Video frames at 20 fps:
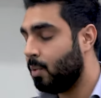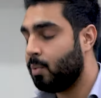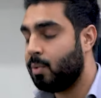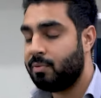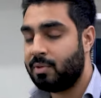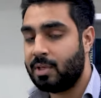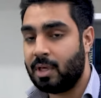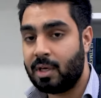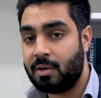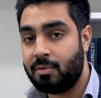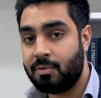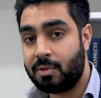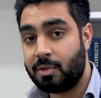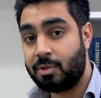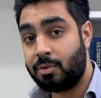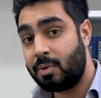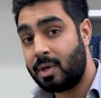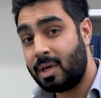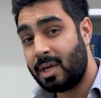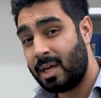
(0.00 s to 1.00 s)
that we've done it for
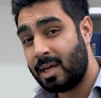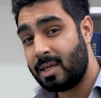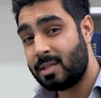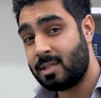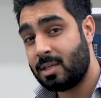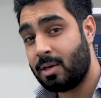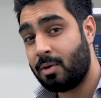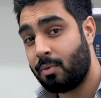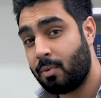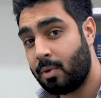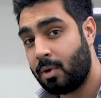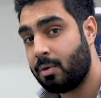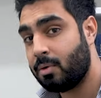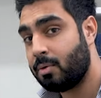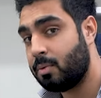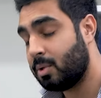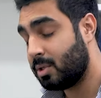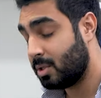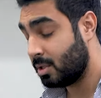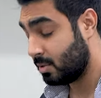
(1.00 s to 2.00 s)
three years in a
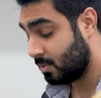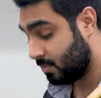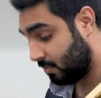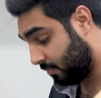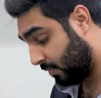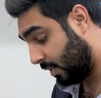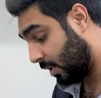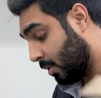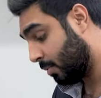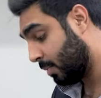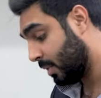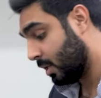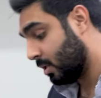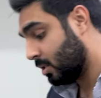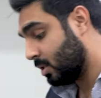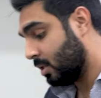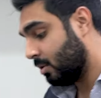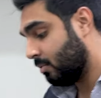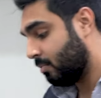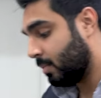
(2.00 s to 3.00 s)
row, which is a very big
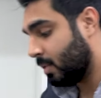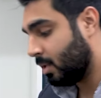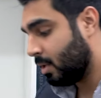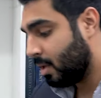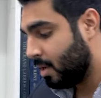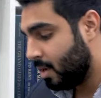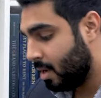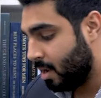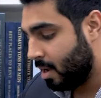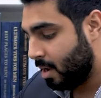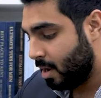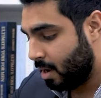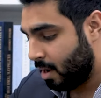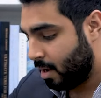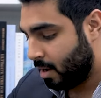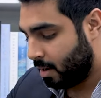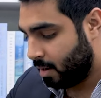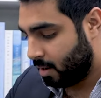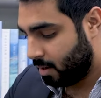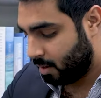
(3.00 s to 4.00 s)
achievement.
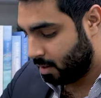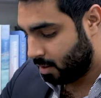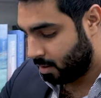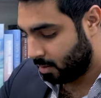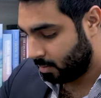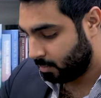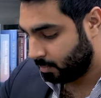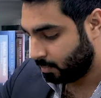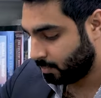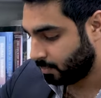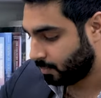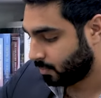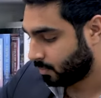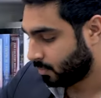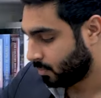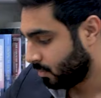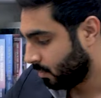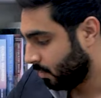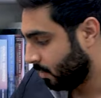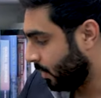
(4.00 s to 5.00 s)
Um,
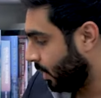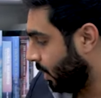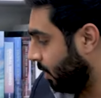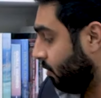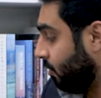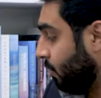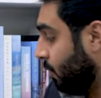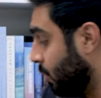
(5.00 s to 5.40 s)
of